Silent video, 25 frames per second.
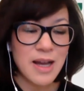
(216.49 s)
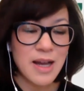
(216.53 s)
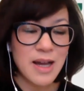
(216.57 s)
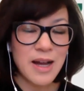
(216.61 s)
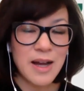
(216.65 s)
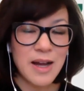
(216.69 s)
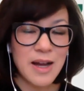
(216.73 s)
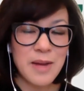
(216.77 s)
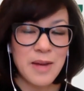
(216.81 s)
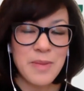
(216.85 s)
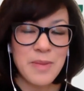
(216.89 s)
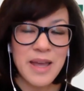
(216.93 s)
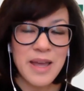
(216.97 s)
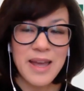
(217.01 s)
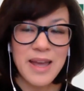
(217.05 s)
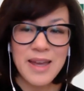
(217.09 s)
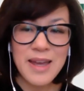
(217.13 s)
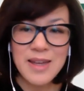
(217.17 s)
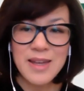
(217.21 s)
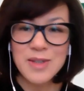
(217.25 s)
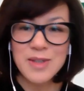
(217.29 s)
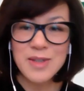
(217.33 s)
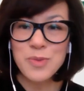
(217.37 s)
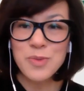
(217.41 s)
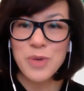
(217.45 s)

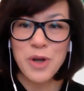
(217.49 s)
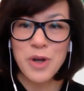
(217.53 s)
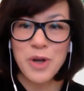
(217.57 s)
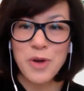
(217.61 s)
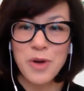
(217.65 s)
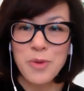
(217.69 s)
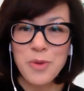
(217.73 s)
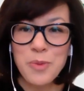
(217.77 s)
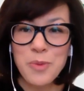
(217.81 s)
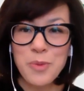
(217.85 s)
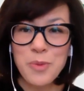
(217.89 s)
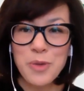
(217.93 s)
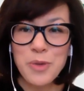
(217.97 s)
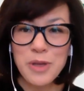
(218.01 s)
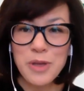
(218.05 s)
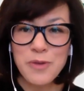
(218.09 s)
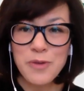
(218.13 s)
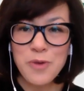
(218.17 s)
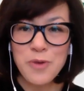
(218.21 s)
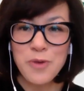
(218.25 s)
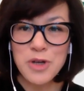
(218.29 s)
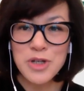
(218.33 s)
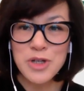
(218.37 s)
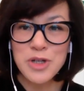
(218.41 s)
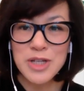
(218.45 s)
And we are really
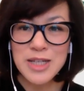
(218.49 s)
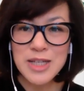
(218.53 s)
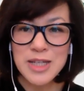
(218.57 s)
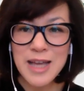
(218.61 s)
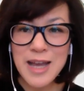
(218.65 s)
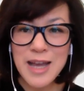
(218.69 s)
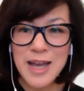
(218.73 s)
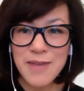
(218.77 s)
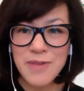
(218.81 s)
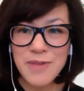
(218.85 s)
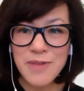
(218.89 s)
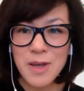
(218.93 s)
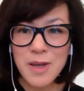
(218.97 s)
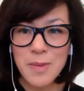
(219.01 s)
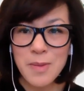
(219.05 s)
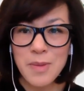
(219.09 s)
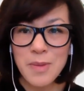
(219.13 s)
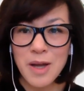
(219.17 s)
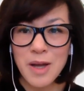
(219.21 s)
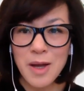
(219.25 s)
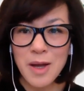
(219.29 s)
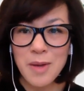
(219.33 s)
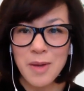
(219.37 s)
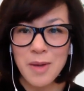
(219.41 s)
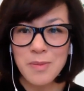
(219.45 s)
fortunate to have them
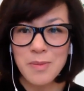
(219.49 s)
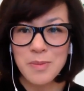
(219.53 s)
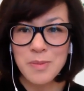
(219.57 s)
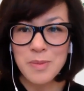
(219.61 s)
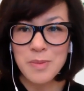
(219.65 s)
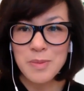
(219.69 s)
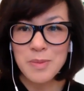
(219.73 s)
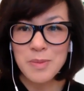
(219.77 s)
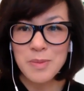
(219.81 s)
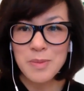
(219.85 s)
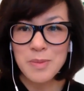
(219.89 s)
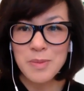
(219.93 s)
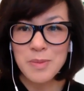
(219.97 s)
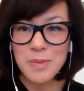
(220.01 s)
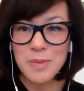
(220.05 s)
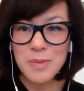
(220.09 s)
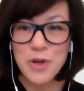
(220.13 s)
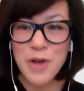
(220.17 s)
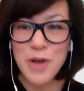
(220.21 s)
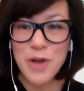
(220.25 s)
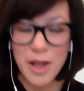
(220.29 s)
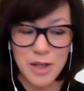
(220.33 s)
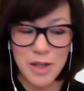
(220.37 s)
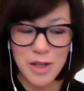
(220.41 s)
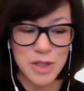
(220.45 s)
share their
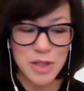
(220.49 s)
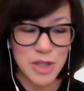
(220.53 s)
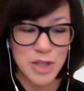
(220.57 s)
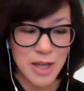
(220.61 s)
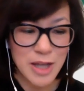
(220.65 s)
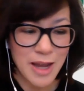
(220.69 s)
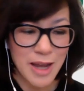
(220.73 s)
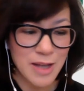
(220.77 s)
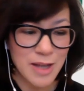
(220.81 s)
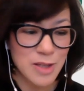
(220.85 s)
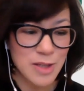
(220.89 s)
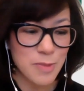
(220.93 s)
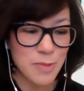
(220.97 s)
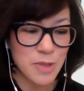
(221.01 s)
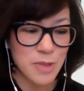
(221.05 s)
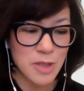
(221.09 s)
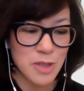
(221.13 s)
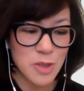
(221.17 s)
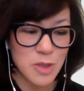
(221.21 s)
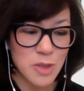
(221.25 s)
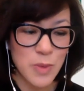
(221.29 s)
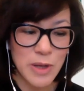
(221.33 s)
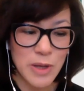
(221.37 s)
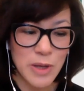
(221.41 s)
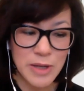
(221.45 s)
knowledge today. So
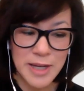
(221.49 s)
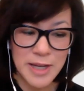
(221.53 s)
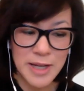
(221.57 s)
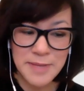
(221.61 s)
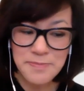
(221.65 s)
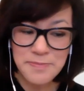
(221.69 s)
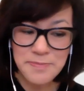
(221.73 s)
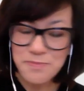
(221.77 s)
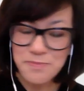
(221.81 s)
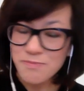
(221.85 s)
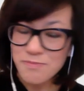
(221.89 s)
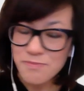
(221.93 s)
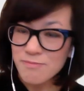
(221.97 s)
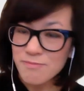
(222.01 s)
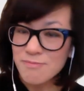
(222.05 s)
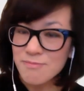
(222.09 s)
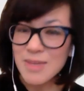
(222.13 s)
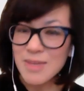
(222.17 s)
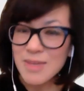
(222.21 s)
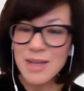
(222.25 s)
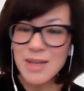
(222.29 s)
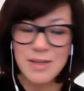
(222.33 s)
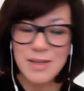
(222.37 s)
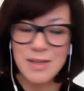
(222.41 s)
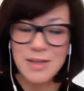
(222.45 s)
please welcome
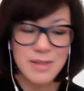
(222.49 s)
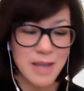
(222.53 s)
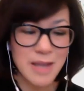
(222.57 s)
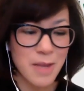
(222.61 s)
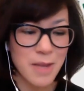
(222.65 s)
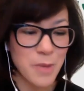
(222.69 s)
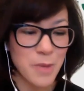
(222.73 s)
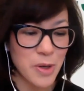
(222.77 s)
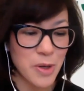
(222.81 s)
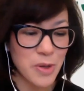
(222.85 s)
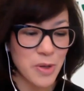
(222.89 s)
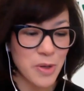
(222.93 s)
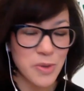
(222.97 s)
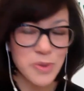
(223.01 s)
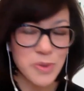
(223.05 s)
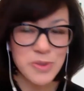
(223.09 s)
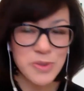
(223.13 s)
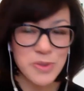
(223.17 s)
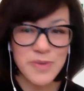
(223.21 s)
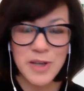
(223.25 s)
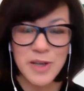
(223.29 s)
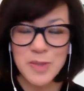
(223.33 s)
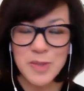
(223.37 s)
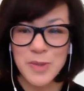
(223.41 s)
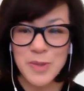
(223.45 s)
Sam O, who is
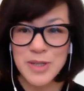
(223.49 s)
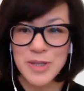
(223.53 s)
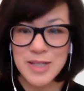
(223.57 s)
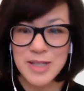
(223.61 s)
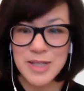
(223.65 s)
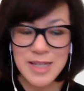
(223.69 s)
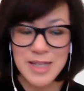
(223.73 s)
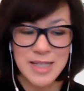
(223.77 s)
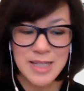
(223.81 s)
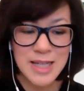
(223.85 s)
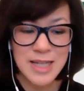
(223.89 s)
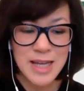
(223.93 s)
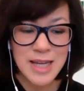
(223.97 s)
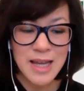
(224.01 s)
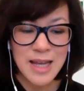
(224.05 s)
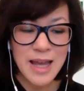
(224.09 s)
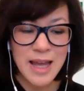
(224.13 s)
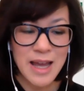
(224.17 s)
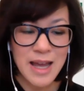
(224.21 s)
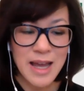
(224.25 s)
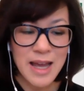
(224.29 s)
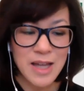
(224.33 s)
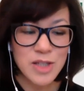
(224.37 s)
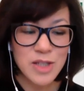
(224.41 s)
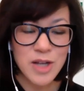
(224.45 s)
Vice President
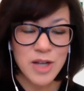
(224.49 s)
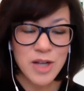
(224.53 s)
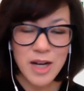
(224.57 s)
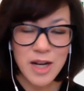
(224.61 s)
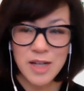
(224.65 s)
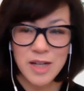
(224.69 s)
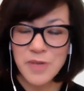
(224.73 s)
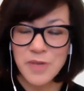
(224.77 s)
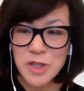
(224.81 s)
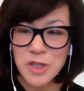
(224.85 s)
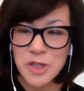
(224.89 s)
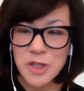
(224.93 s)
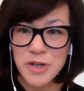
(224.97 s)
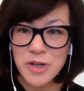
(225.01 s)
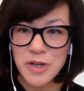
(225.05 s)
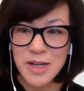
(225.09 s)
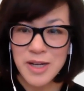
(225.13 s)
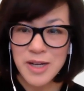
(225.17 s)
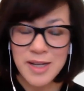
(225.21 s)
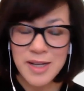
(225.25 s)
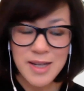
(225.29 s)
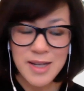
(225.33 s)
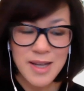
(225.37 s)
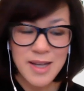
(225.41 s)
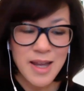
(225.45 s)
at Targeted
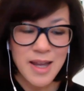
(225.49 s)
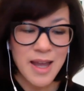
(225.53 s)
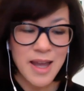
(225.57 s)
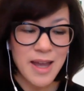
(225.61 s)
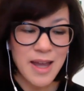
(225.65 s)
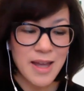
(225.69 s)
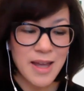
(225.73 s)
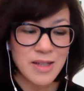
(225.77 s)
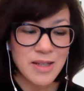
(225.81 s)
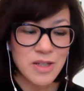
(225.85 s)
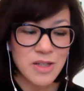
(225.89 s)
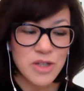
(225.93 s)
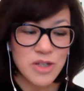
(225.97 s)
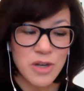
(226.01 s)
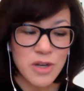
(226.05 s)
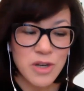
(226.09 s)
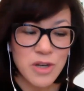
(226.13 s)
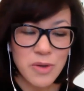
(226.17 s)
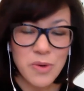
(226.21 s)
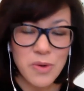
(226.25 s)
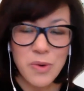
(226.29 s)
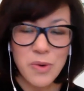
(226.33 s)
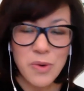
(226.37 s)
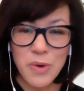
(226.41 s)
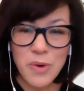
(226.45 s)
Victory, and
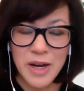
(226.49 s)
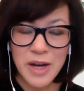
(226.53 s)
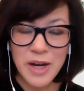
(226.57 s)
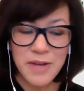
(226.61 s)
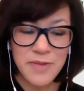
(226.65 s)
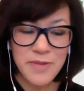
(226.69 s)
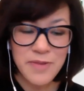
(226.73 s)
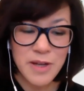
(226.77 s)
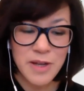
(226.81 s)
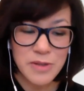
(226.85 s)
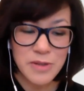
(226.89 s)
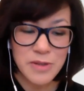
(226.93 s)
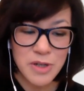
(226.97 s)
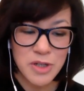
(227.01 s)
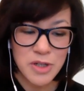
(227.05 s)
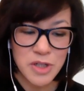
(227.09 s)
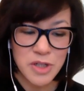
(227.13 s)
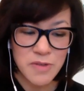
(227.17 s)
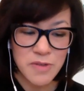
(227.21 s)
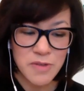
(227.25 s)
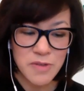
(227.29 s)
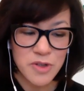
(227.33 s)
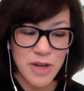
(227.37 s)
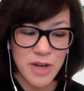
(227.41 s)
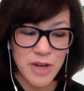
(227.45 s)
Cheryl Horry, Founder and
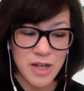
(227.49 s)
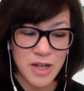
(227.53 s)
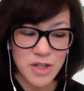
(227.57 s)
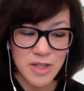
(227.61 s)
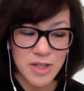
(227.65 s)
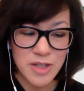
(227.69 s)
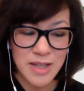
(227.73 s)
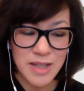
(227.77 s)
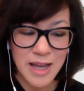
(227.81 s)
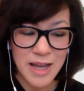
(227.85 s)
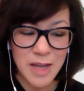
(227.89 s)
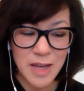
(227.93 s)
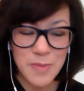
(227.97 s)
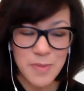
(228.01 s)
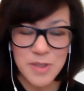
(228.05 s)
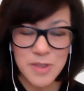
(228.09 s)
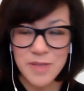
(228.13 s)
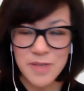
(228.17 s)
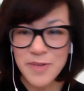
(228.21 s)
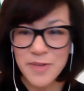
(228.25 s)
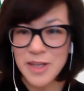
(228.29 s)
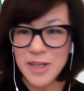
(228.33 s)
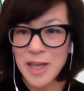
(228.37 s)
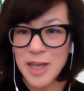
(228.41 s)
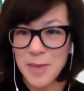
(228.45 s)
Chief Strategist at
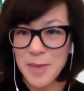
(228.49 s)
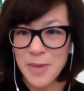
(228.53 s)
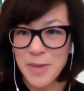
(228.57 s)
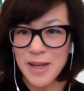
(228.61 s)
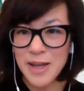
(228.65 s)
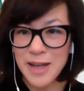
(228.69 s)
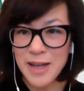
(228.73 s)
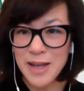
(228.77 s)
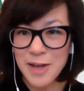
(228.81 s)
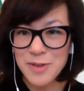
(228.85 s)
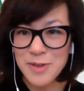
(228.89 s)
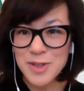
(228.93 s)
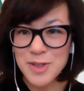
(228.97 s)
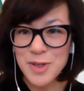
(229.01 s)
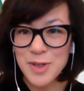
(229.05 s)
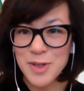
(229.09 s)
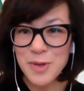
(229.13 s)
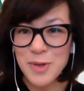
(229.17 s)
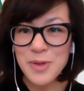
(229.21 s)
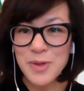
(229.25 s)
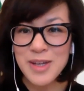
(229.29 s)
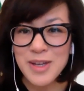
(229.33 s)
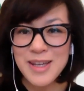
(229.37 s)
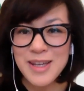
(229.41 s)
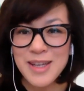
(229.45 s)
Pacific Campaign House.
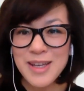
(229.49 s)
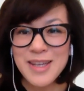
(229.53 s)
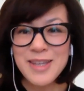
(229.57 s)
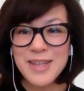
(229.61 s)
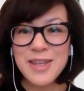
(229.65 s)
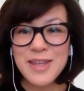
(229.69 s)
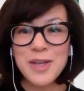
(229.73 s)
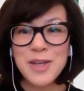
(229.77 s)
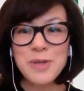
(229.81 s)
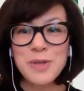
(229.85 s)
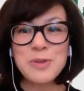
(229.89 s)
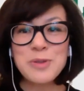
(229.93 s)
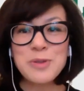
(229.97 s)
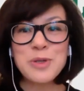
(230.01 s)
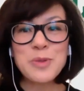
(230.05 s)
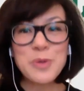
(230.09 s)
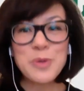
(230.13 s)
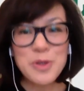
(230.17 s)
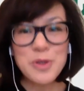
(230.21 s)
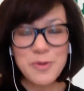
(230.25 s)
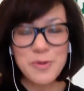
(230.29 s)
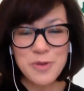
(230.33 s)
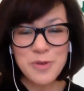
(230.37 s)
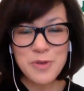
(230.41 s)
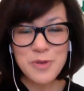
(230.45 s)
So thank you to you
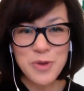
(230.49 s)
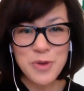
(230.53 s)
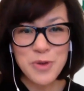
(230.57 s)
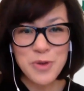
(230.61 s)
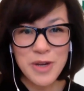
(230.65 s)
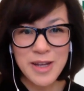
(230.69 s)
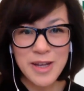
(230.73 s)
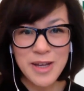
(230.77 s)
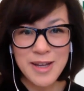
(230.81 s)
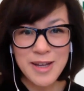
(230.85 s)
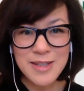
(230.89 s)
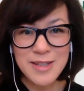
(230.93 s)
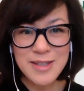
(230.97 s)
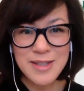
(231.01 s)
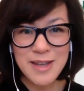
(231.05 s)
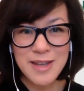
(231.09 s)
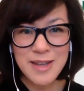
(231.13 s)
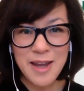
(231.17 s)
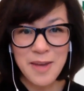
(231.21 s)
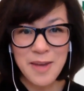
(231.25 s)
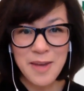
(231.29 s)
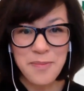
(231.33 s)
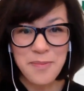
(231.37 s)
both for joining us today.